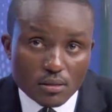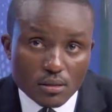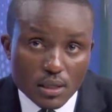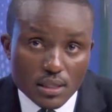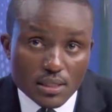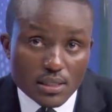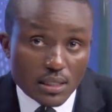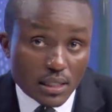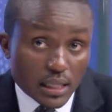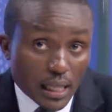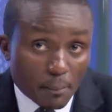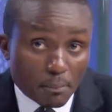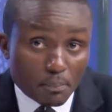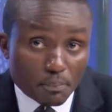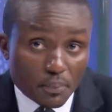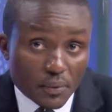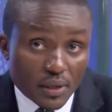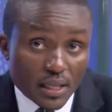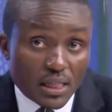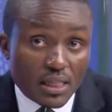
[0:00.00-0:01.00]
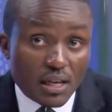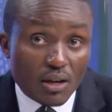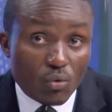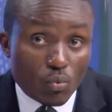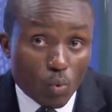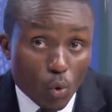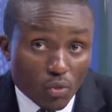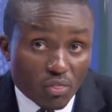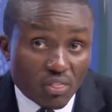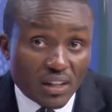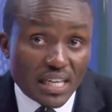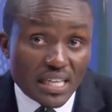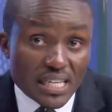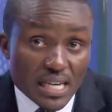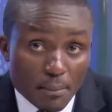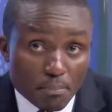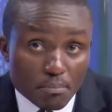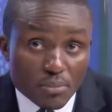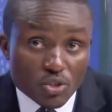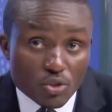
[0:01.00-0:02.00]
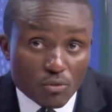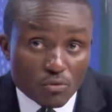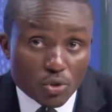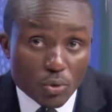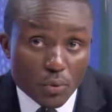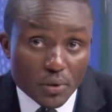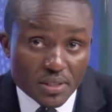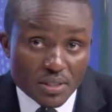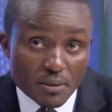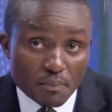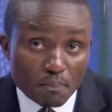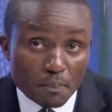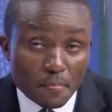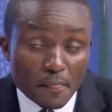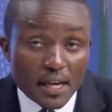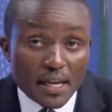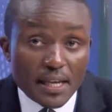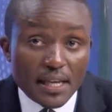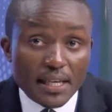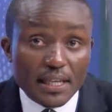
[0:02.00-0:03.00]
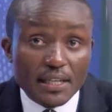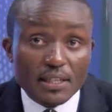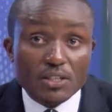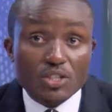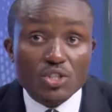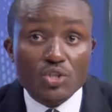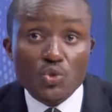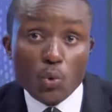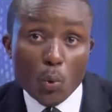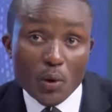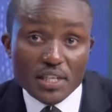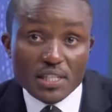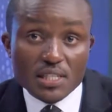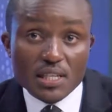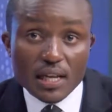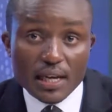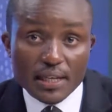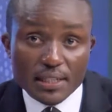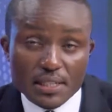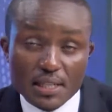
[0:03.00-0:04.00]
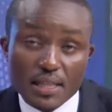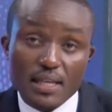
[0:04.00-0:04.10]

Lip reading: a slump in the growth numbers of tourism in 2019.